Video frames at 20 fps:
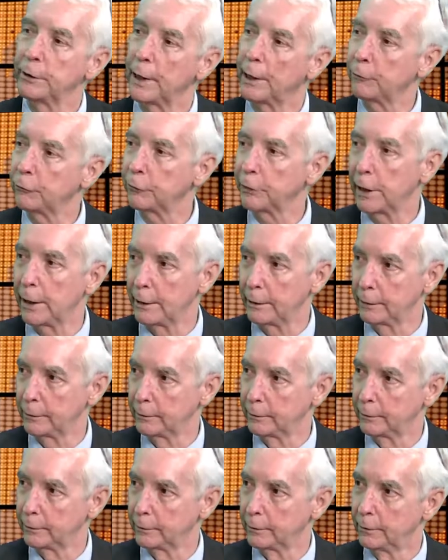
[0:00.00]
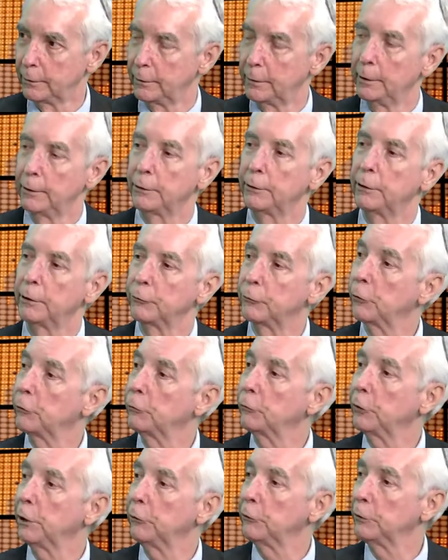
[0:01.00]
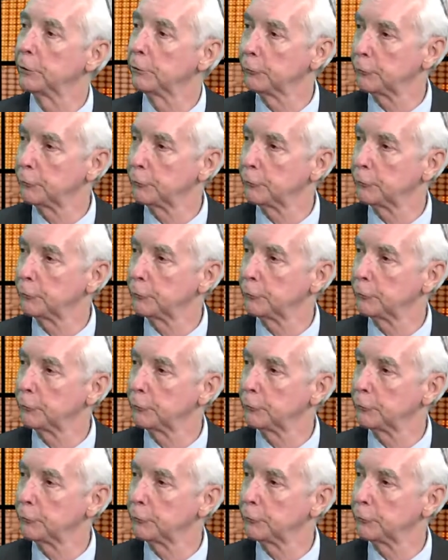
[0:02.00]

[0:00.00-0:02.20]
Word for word: ASEAN, the Association of